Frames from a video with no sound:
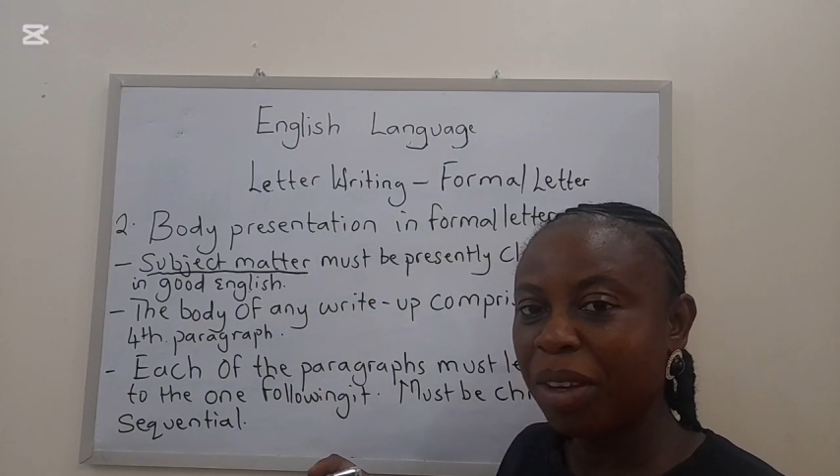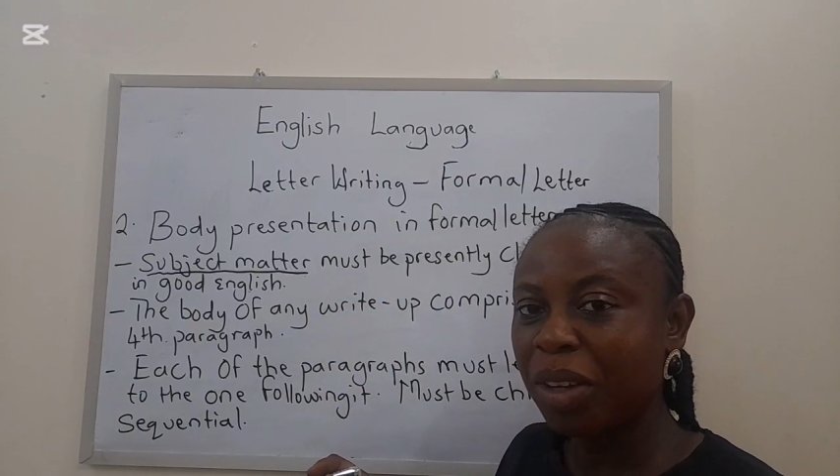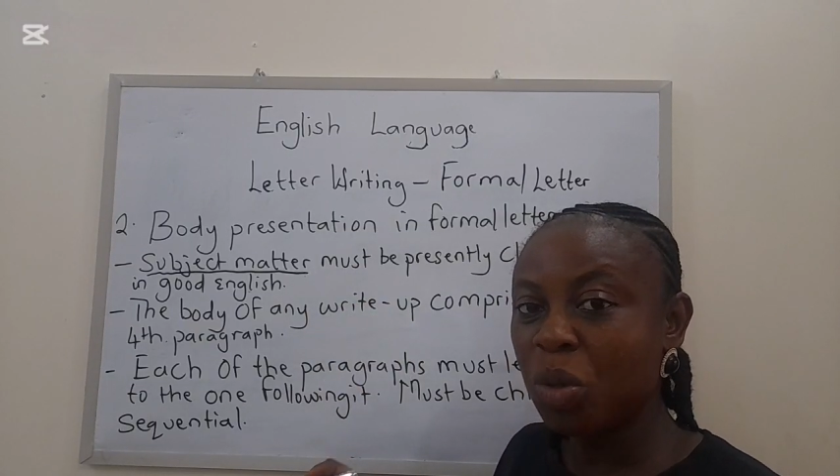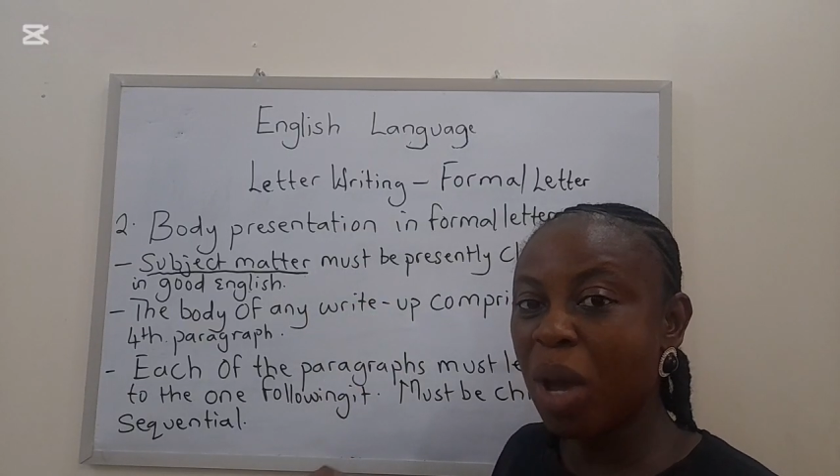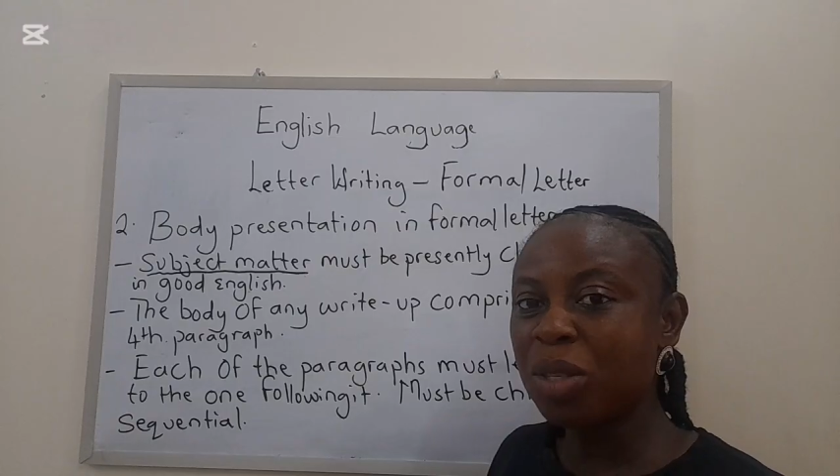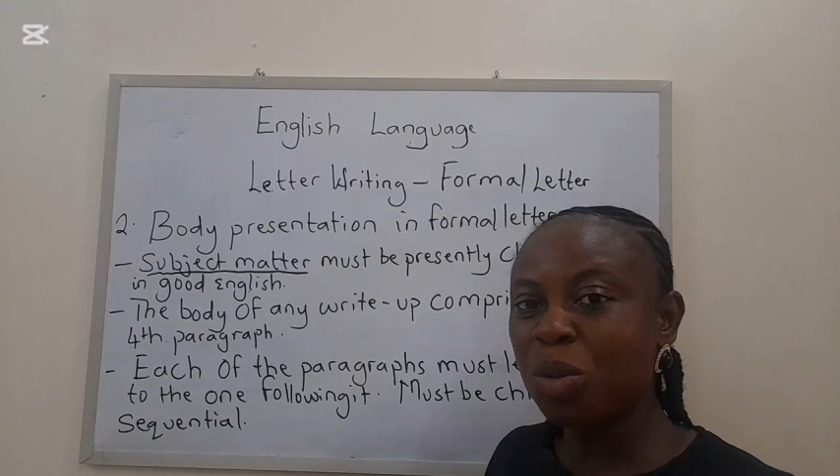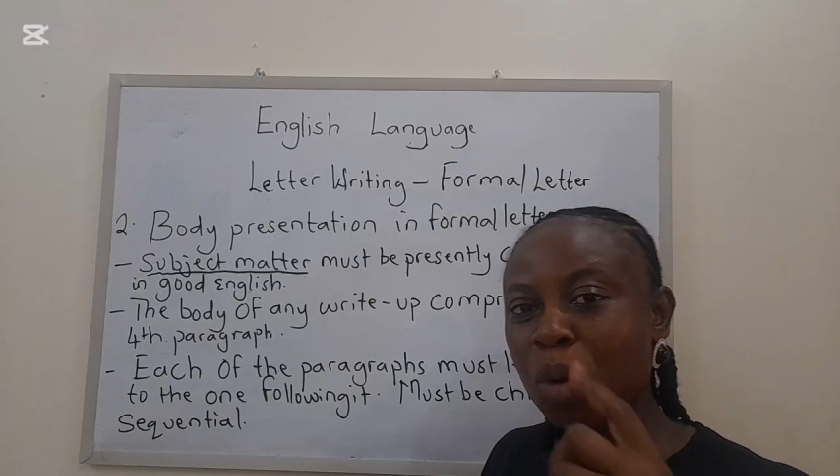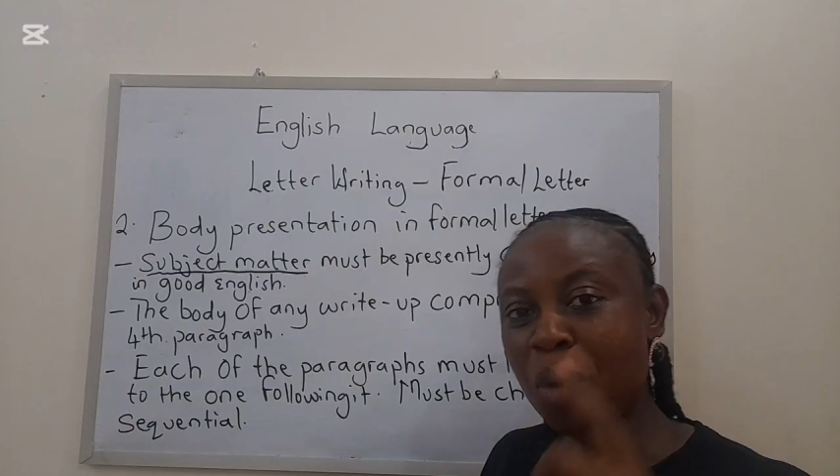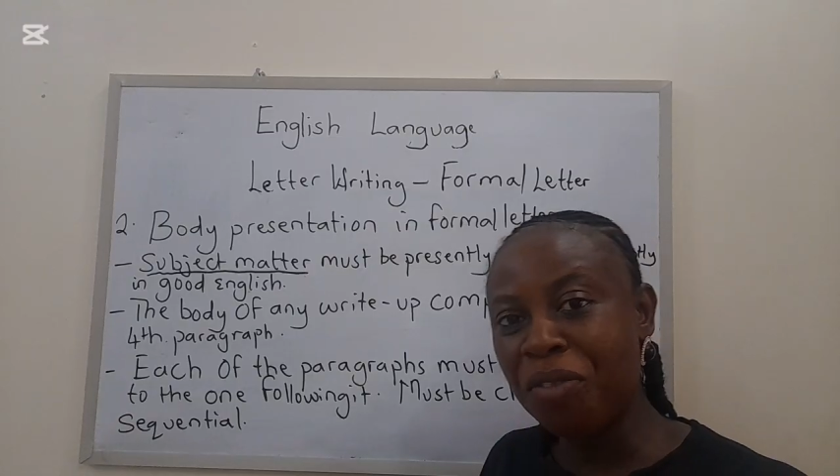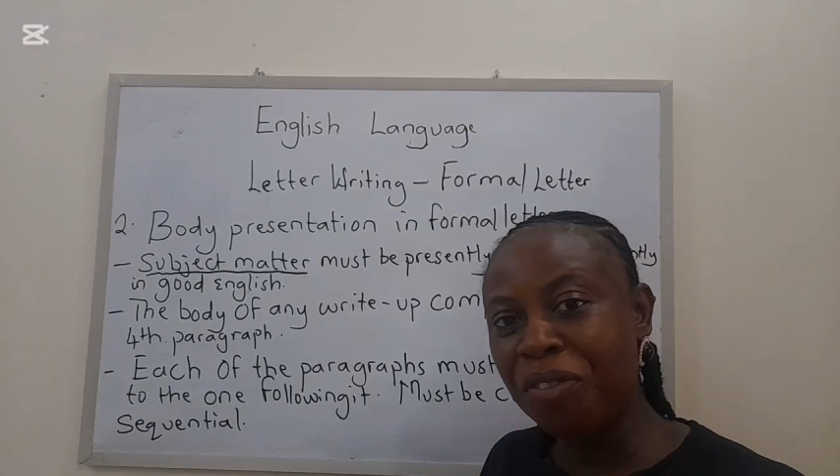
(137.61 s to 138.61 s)
so as to
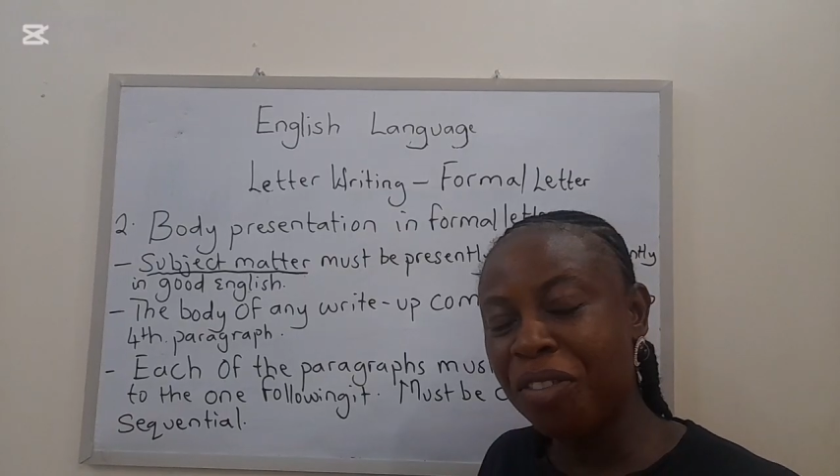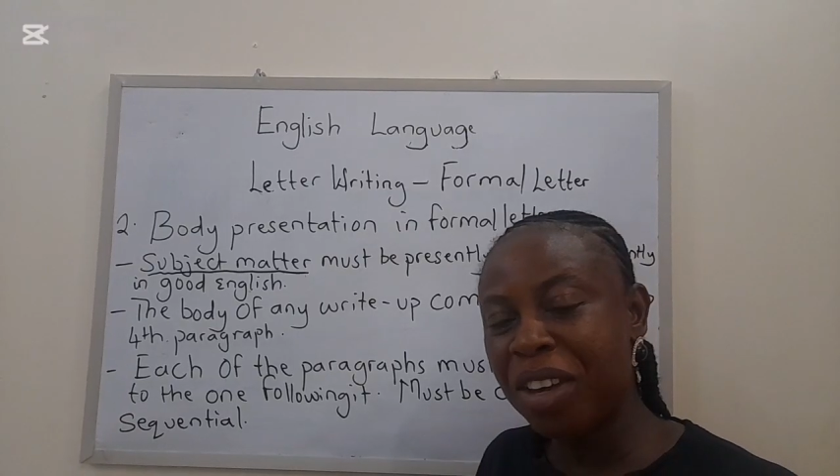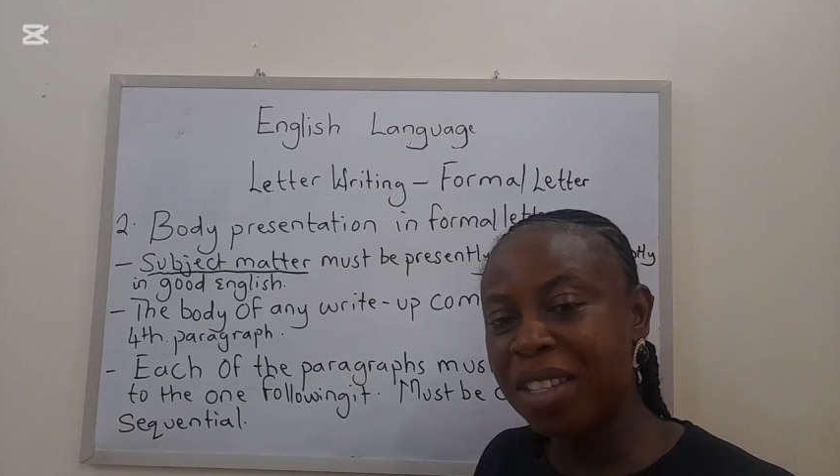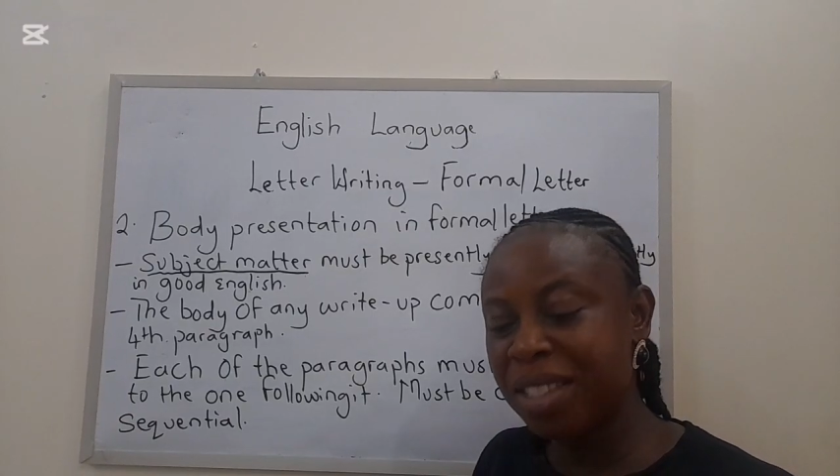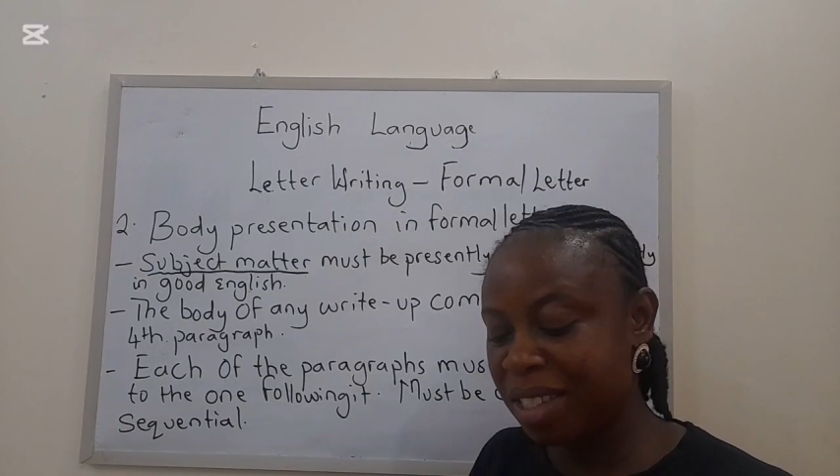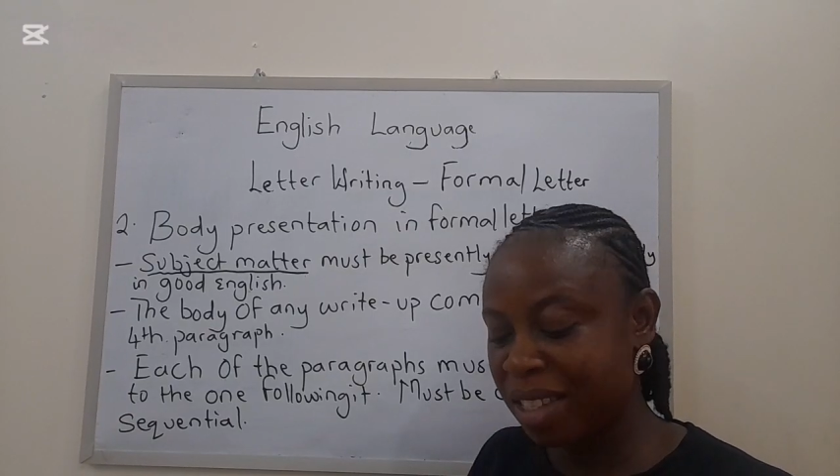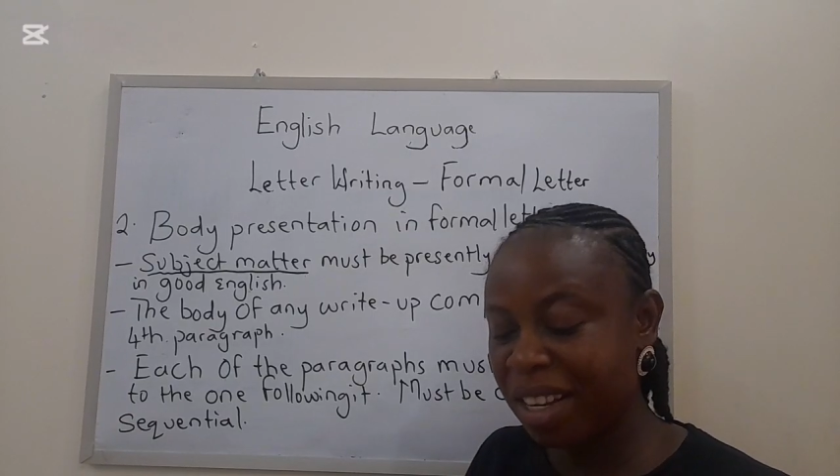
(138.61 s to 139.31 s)
convince